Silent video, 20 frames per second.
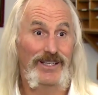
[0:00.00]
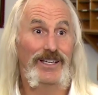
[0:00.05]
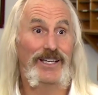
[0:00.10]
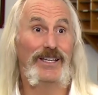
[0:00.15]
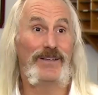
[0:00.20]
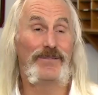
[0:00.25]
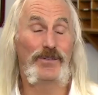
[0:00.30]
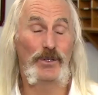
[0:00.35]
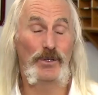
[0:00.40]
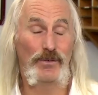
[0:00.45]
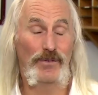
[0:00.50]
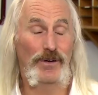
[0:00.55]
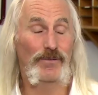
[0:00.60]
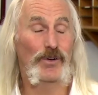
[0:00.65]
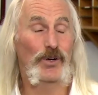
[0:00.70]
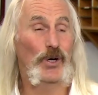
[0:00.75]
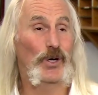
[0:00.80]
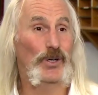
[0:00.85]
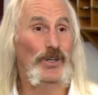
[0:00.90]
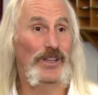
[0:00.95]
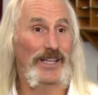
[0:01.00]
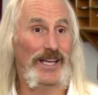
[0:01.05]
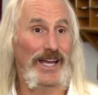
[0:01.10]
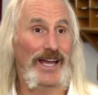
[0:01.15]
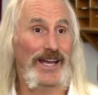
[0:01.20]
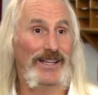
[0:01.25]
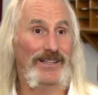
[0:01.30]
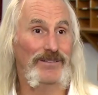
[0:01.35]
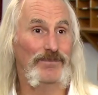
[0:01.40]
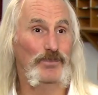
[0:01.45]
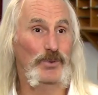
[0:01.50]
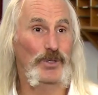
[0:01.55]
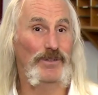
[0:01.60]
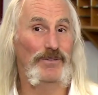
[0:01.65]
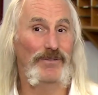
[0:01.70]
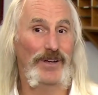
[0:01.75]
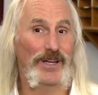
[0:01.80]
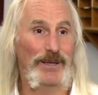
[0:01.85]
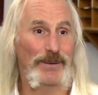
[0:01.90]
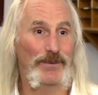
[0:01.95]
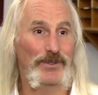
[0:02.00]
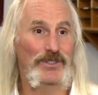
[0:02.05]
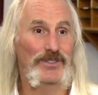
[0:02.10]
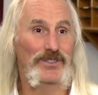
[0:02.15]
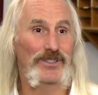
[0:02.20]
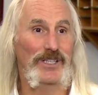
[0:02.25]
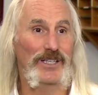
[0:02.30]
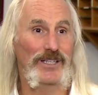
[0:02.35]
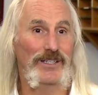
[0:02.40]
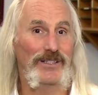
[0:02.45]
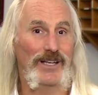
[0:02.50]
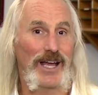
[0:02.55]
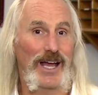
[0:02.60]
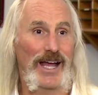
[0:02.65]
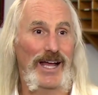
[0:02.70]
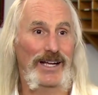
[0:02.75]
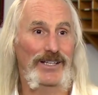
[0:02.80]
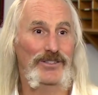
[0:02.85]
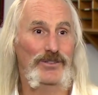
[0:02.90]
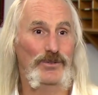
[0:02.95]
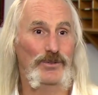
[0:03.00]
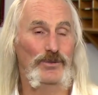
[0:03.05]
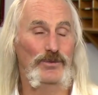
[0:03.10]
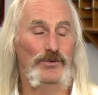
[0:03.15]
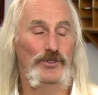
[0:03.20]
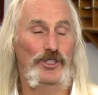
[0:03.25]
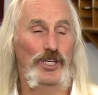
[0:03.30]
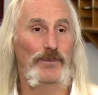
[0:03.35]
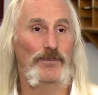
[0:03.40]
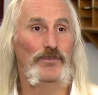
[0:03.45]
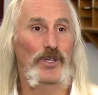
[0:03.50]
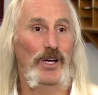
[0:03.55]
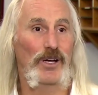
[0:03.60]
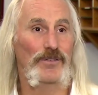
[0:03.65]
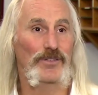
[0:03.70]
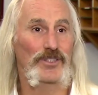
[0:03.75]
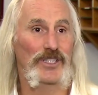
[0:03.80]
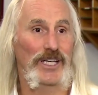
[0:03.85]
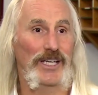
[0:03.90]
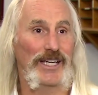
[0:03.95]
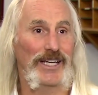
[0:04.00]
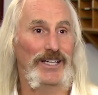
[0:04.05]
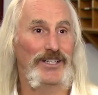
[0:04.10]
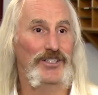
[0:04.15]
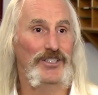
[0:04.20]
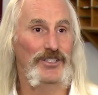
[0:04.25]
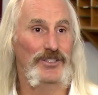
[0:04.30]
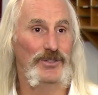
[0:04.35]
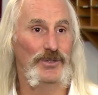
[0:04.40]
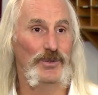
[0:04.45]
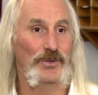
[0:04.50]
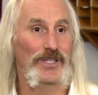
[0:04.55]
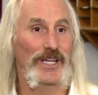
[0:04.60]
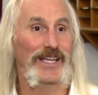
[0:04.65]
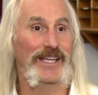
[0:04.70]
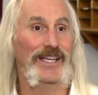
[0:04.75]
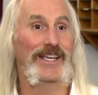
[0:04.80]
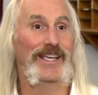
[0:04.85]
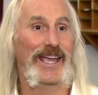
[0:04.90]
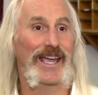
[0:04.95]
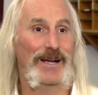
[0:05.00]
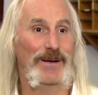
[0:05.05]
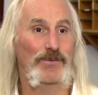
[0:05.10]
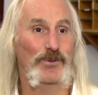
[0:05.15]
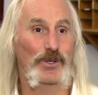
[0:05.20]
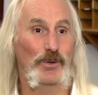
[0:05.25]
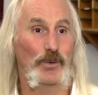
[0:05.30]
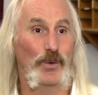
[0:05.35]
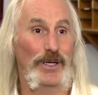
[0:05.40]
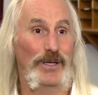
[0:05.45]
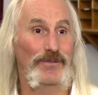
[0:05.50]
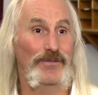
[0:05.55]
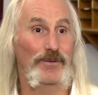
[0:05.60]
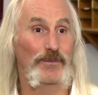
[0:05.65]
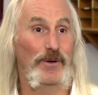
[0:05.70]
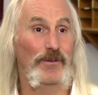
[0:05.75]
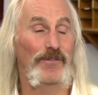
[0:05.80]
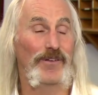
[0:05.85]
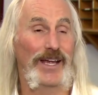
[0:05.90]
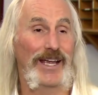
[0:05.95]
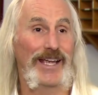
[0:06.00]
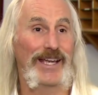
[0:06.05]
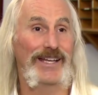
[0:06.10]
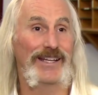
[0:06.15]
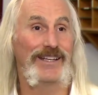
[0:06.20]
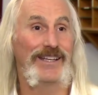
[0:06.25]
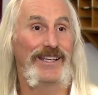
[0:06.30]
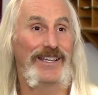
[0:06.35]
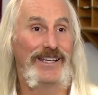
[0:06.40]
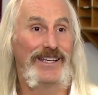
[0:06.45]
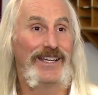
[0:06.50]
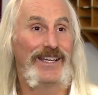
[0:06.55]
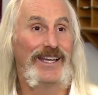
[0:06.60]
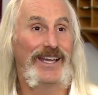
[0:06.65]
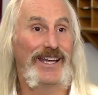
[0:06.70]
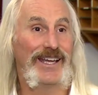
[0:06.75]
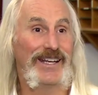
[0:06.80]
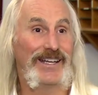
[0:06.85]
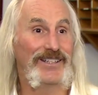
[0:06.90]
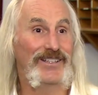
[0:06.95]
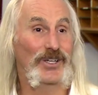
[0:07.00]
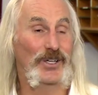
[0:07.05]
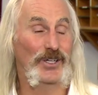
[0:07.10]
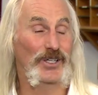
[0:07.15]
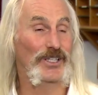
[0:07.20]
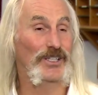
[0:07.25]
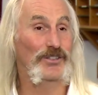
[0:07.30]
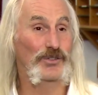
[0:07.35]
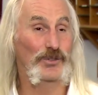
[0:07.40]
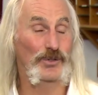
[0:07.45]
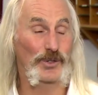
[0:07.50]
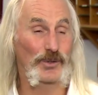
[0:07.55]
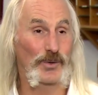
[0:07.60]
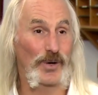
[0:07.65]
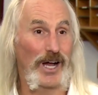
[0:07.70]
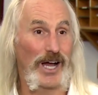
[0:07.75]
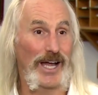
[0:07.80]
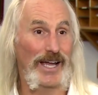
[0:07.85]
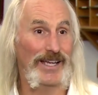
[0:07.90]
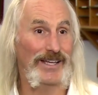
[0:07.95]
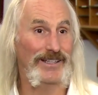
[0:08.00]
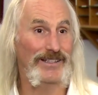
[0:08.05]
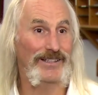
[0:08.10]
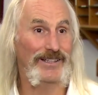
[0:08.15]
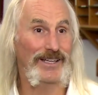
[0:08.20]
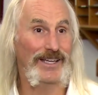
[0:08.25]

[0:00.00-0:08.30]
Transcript: If you've ever heard of that, pretty famous, that Axl jumped off stage to take a camera away from a fan, and it turned into a riot.